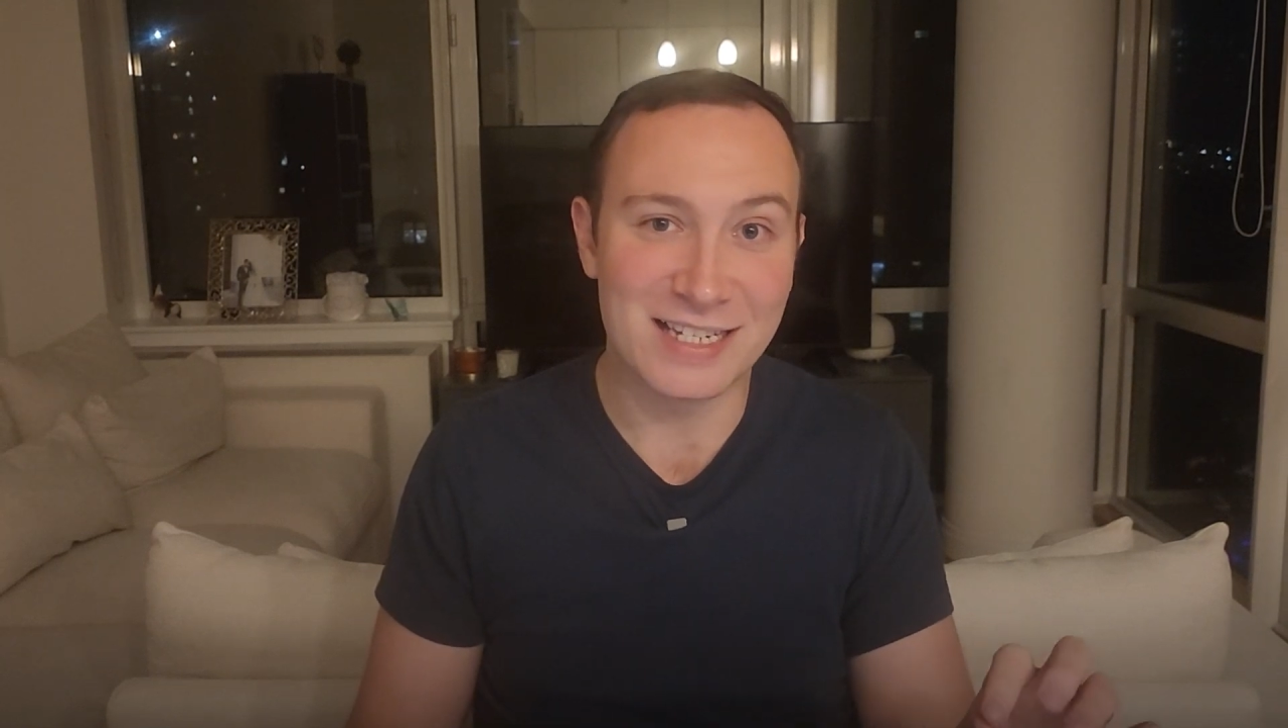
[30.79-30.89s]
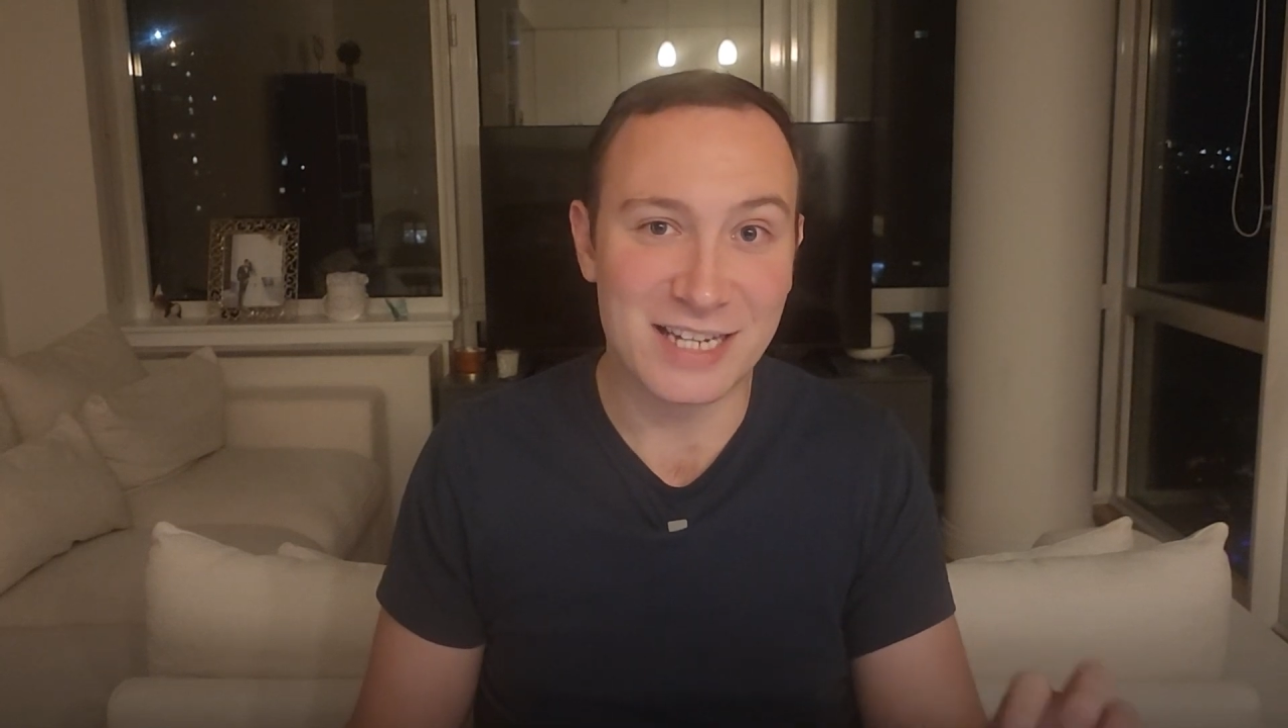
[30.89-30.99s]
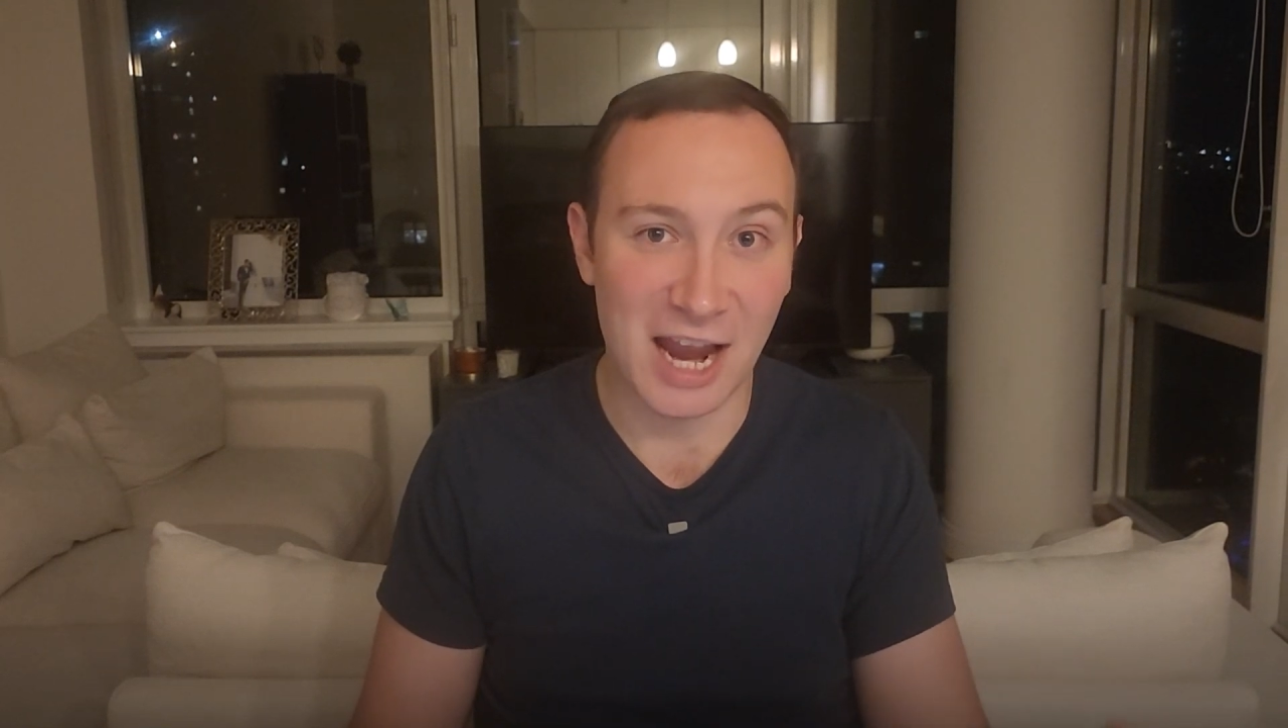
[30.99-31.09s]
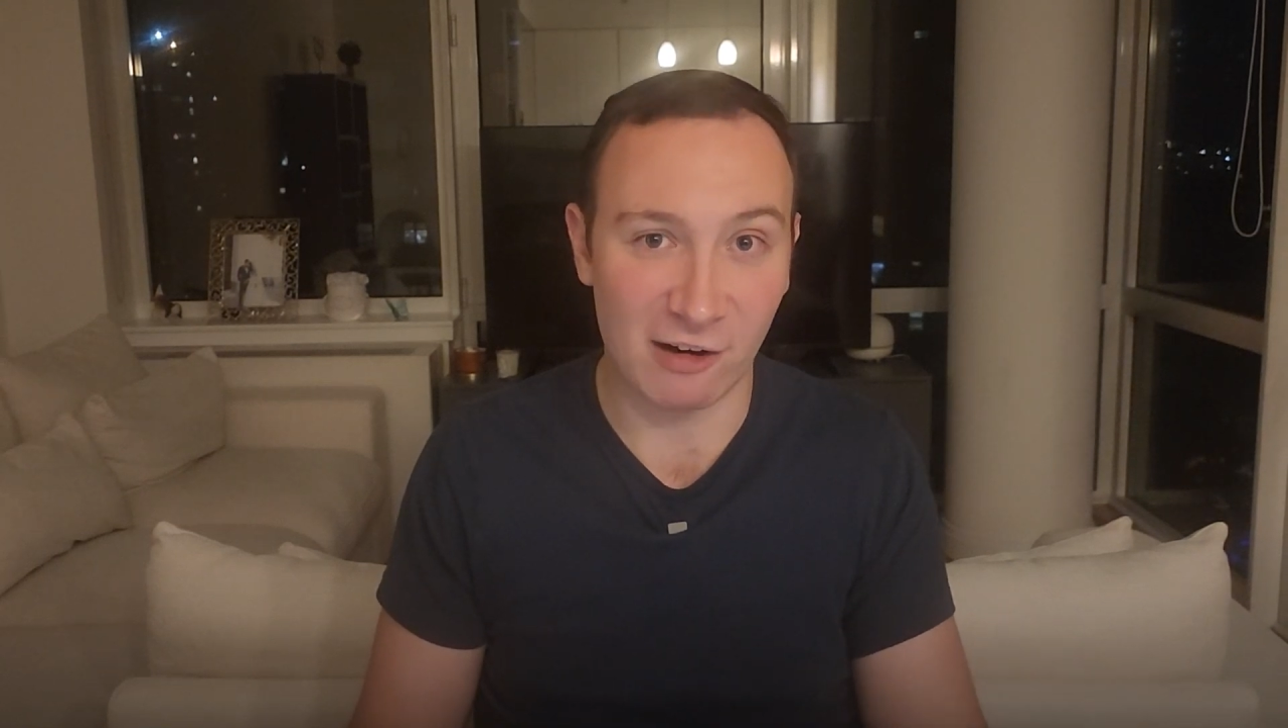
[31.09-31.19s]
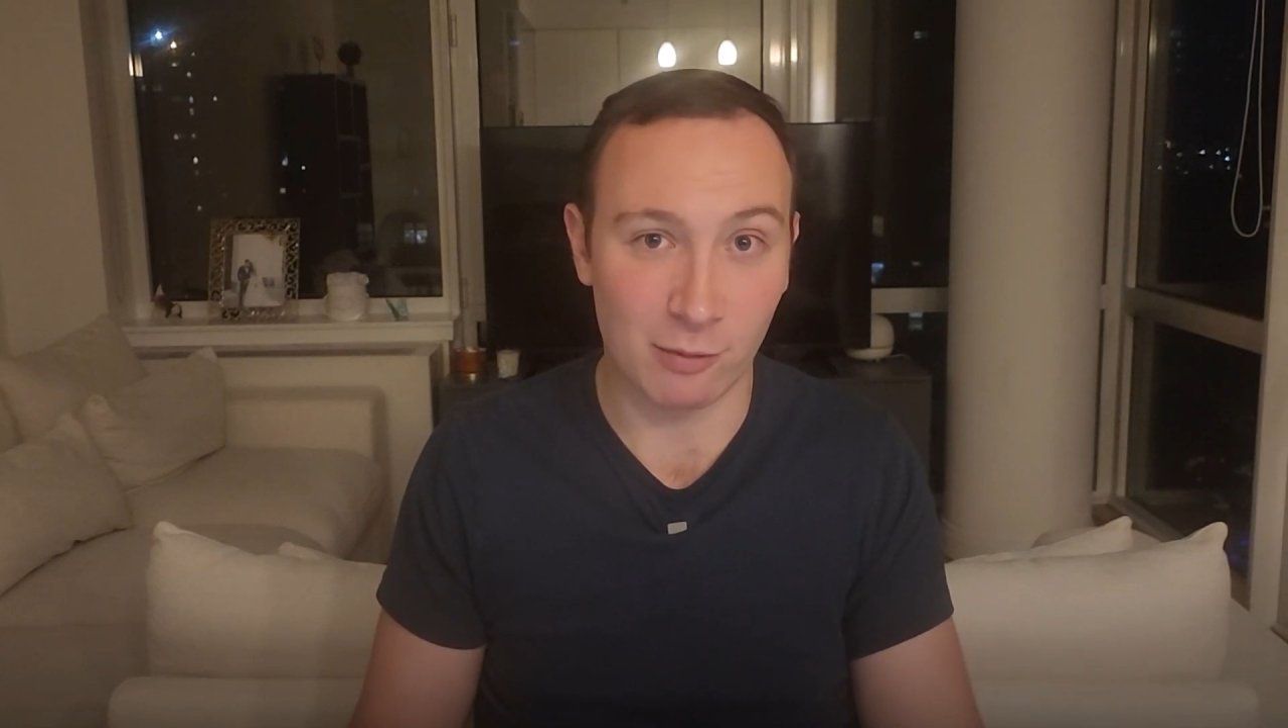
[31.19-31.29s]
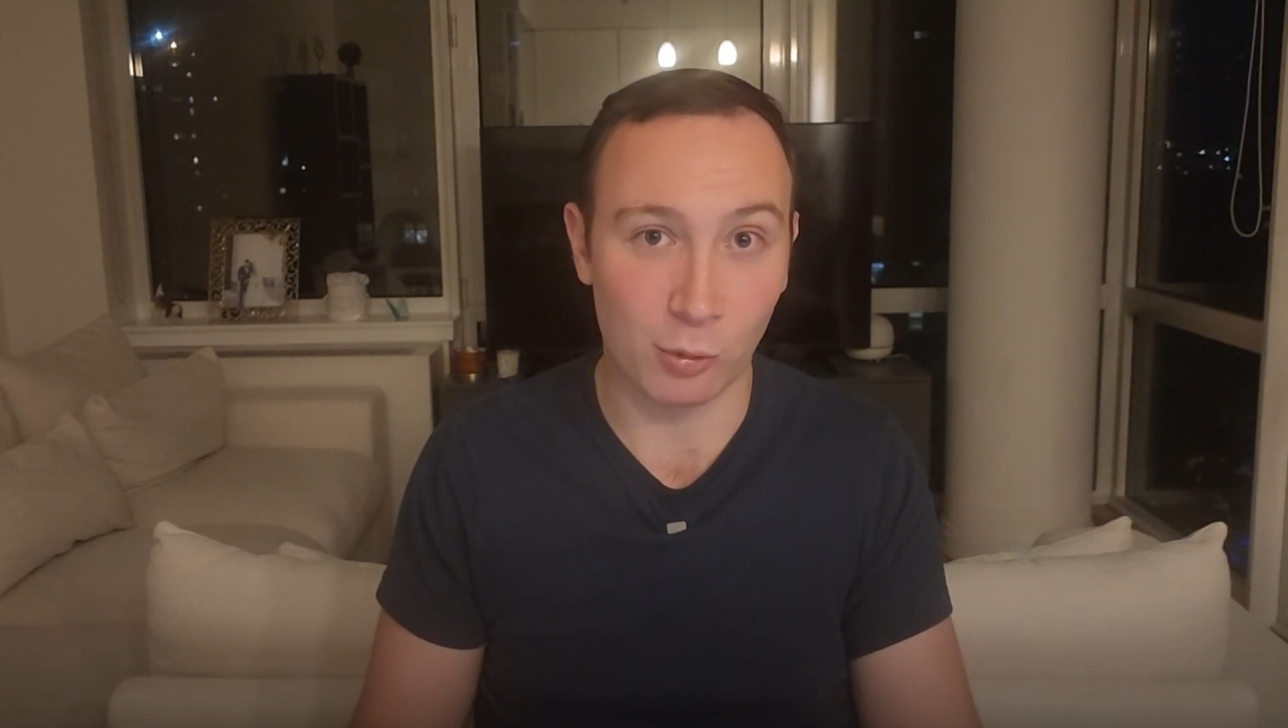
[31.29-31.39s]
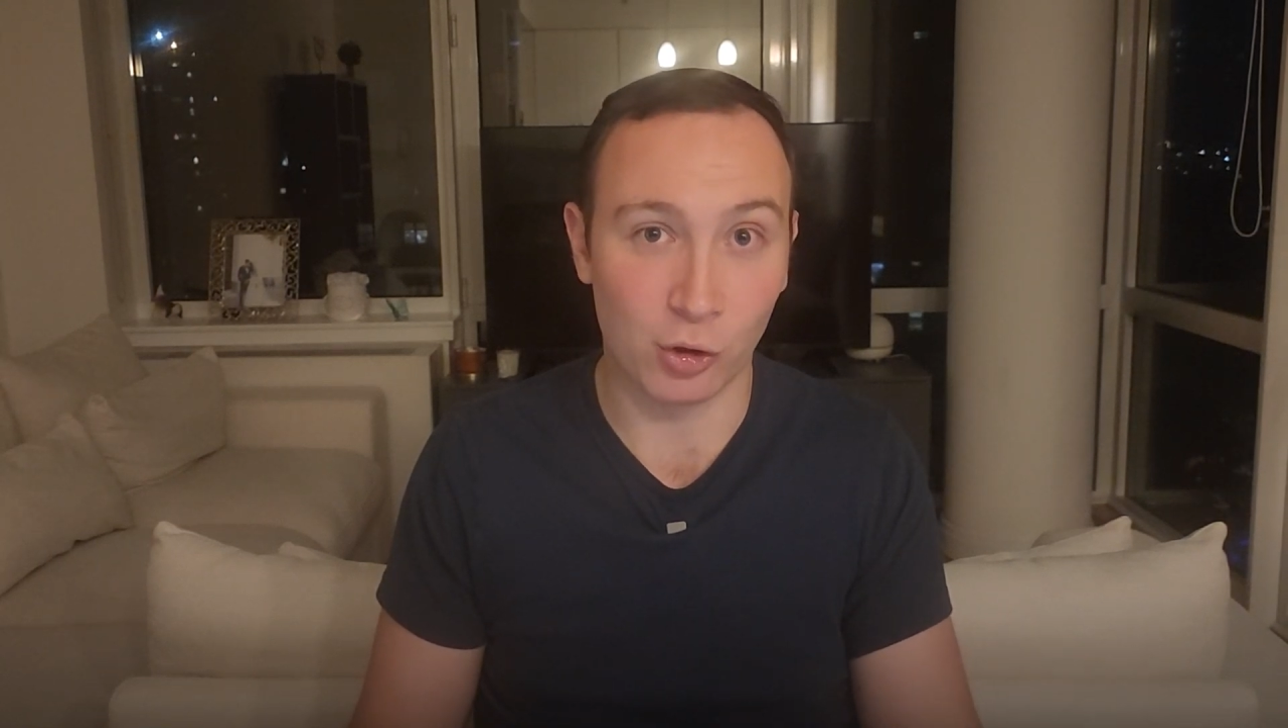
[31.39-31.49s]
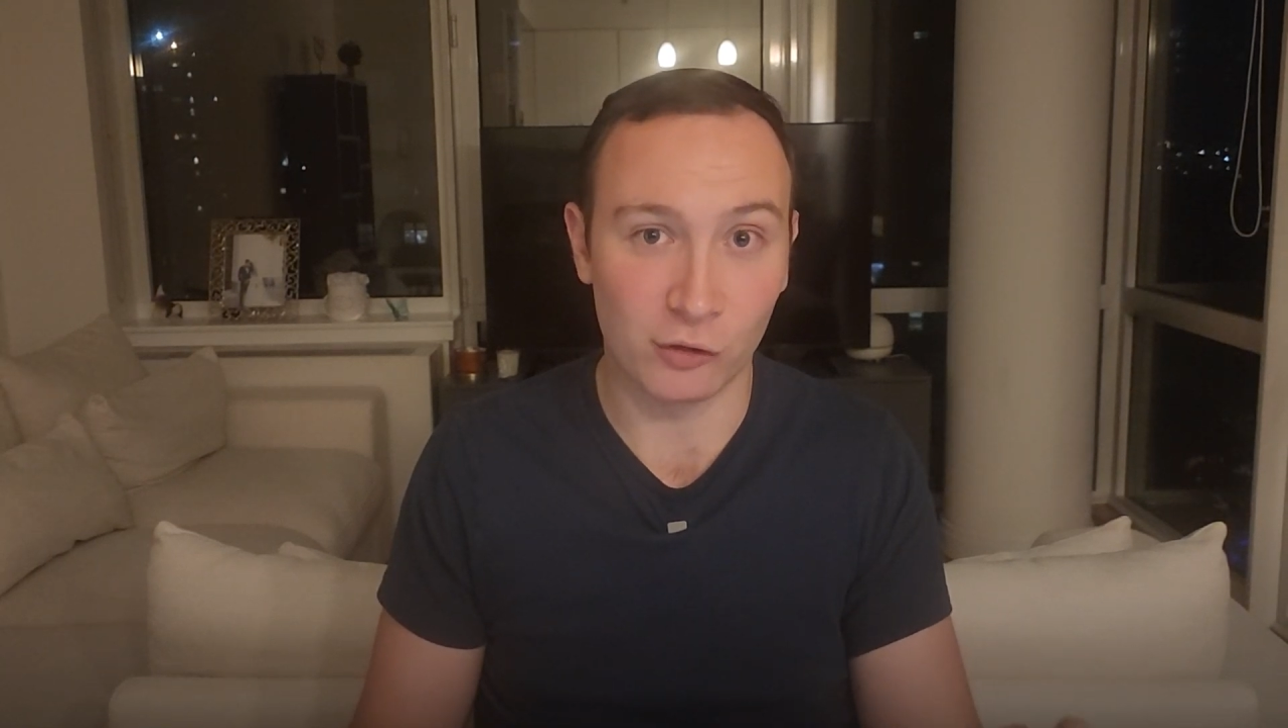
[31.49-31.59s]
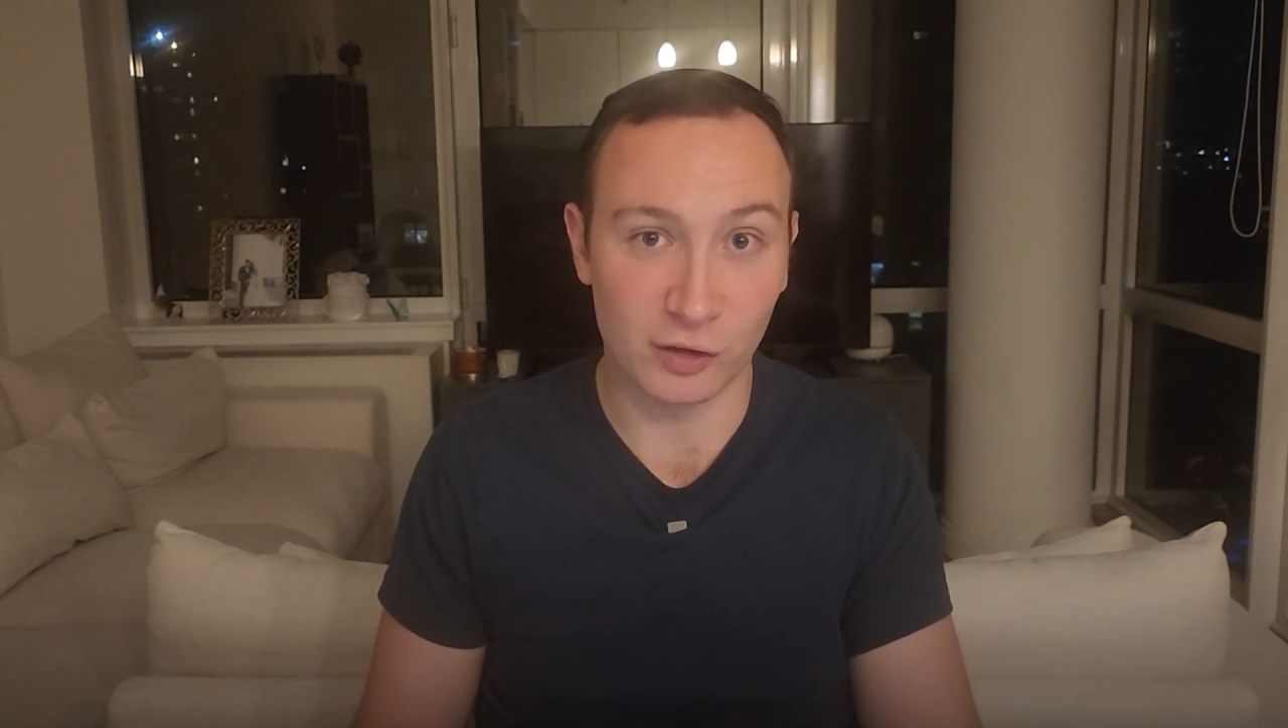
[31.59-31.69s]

terrible